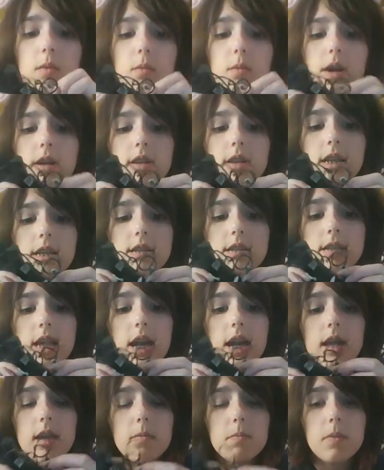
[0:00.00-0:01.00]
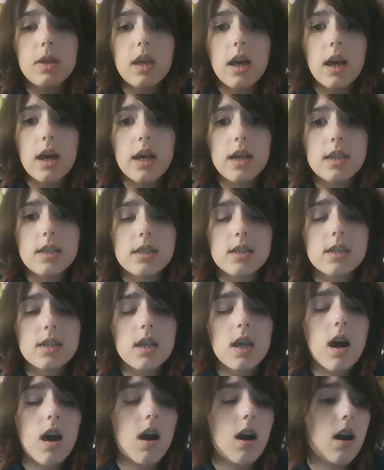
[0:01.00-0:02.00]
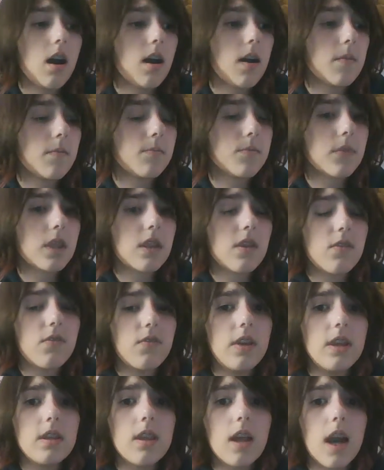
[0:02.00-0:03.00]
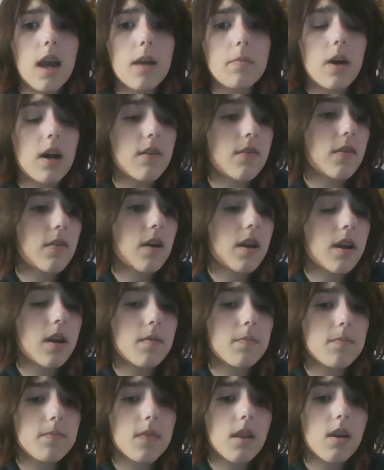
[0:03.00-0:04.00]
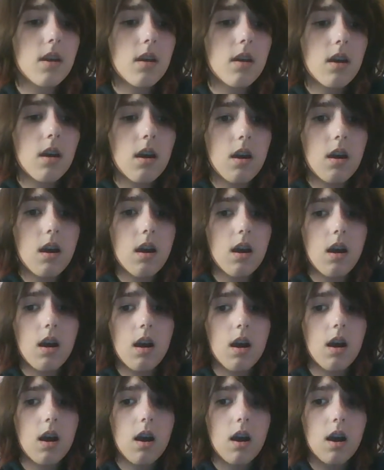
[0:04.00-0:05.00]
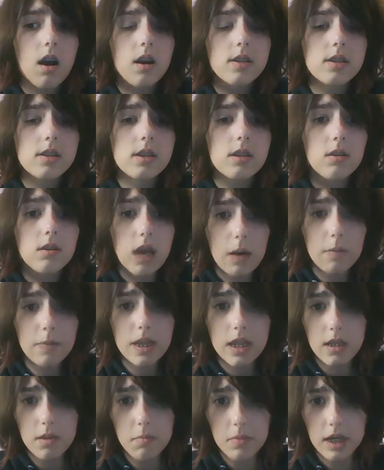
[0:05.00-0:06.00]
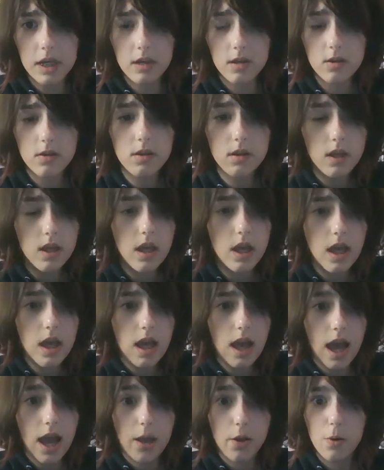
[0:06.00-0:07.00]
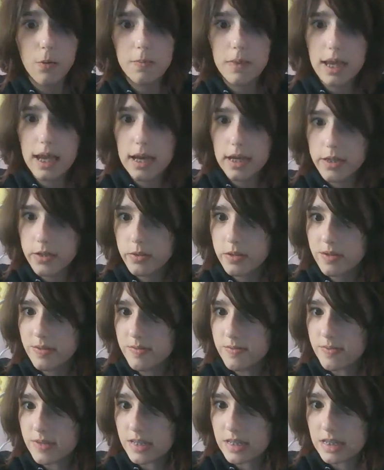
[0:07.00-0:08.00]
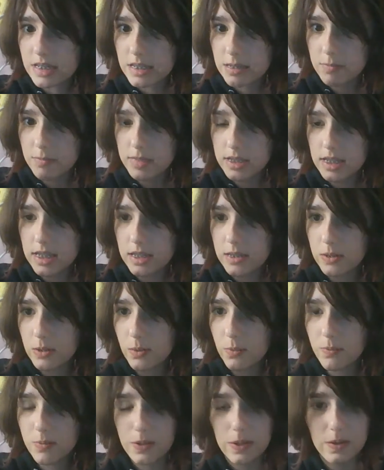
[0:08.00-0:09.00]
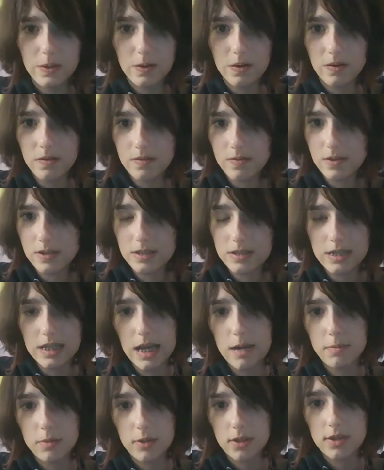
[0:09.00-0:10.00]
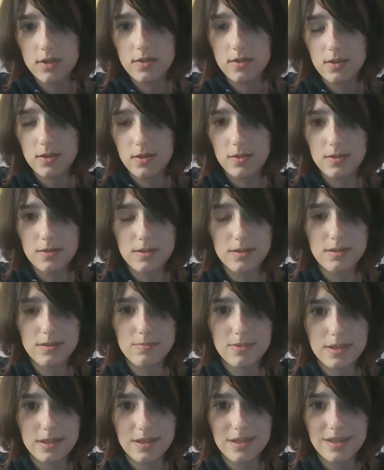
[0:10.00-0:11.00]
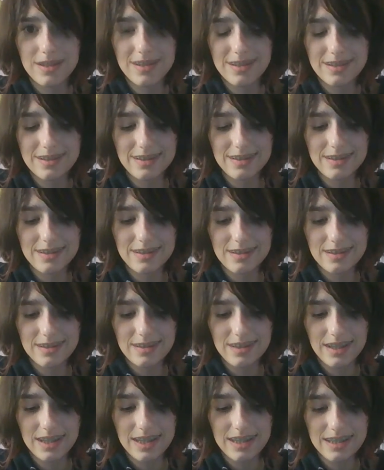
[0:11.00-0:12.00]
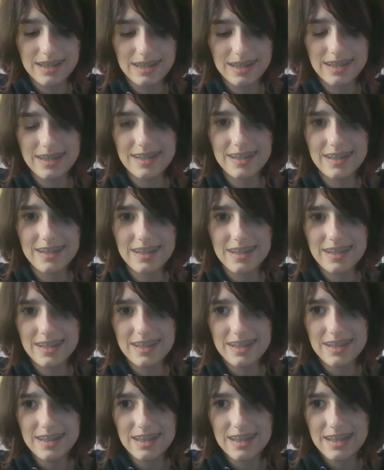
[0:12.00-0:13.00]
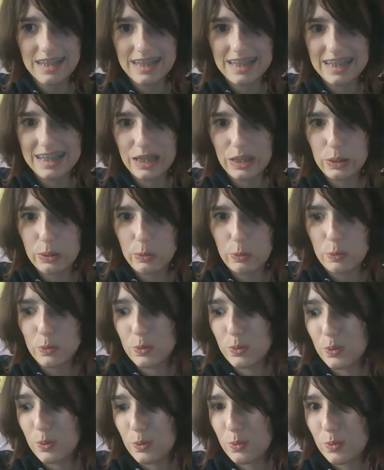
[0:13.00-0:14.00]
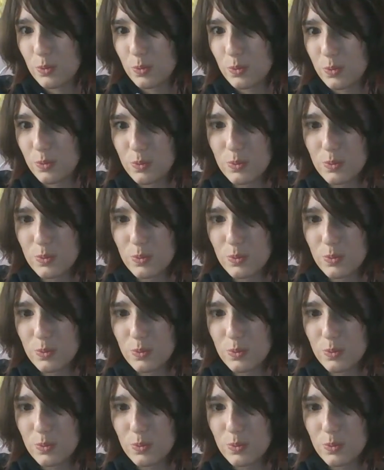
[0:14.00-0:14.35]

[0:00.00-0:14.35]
wear these yet because the feet that I bought for him are still coming in the mail. I hope they actually fit him, and I hope they aren't for Snap-on dolls because, like, I don't know.